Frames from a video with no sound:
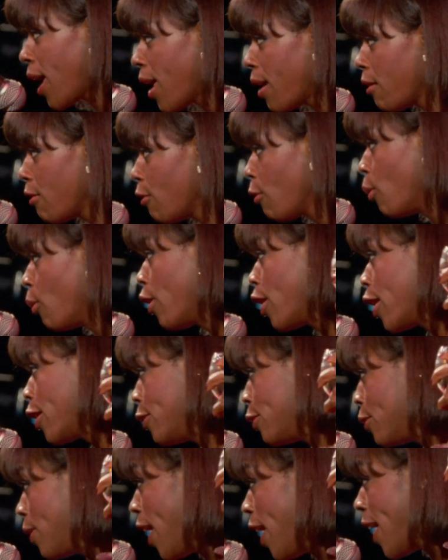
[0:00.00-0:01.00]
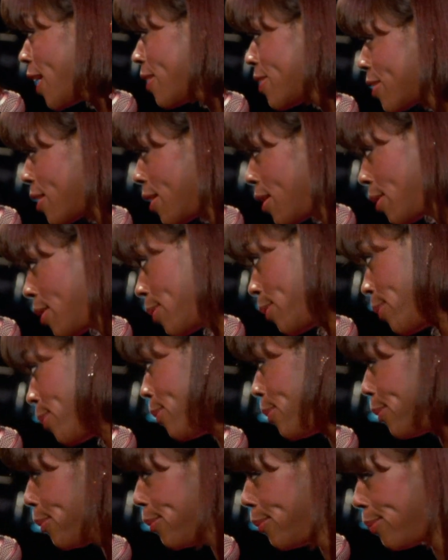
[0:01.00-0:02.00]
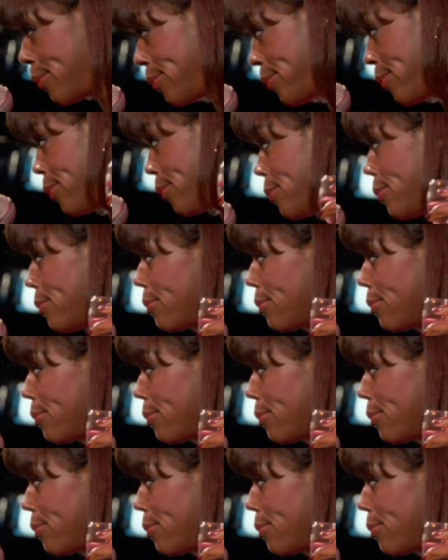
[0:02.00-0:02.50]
There really weren't Black women